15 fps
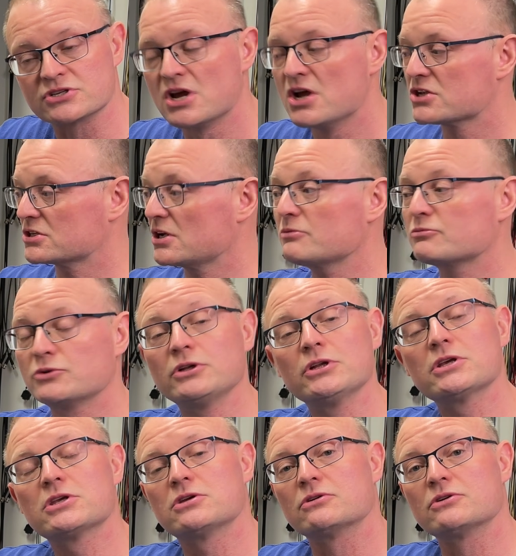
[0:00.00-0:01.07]
so I'm really
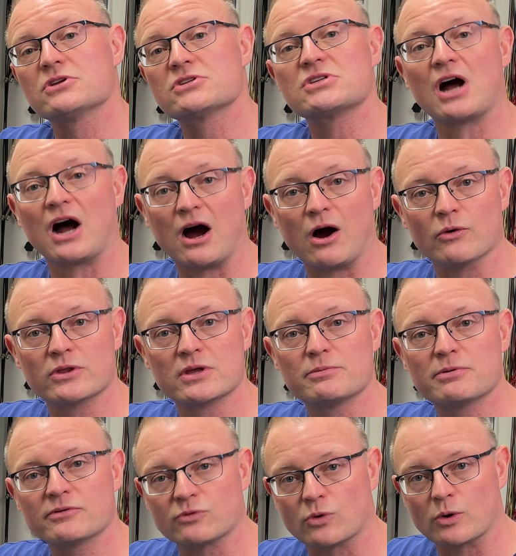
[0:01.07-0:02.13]
curious how they
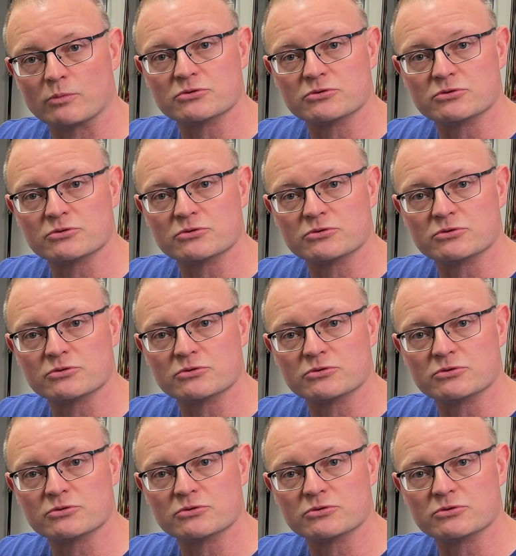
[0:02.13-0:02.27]
perform